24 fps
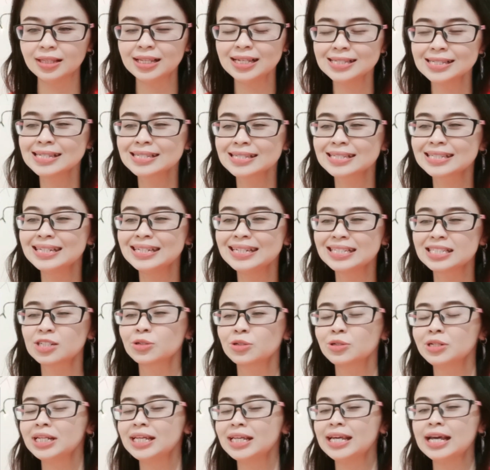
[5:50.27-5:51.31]
This is
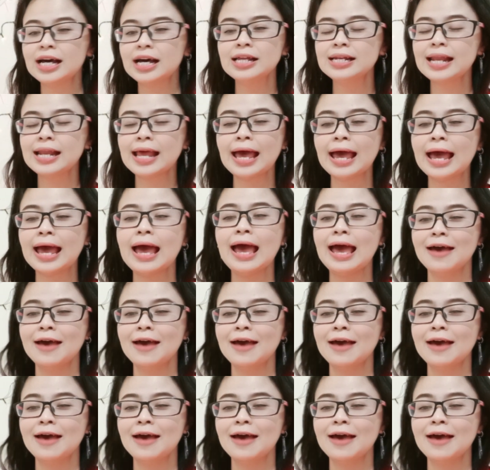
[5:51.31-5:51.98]
literally an